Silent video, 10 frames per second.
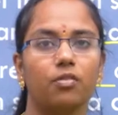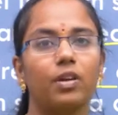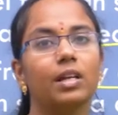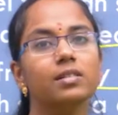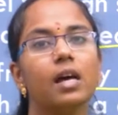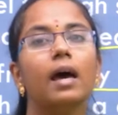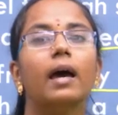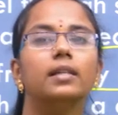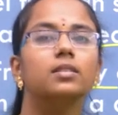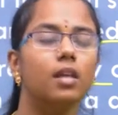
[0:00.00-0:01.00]
fields,
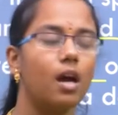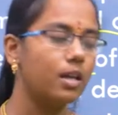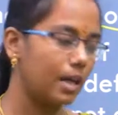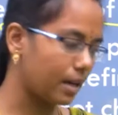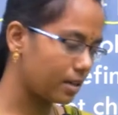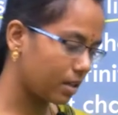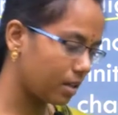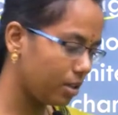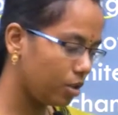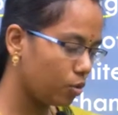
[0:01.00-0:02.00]
hence they are
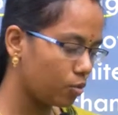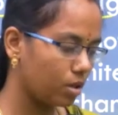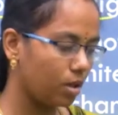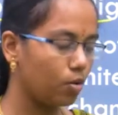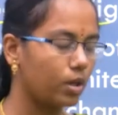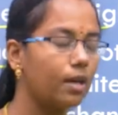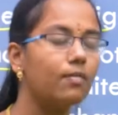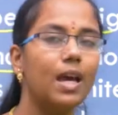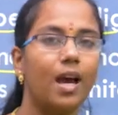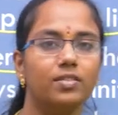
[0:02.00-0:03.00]
electrically neutral, okay.
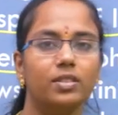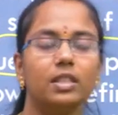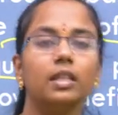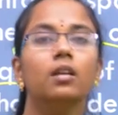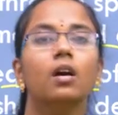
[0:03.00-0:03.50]
We have seen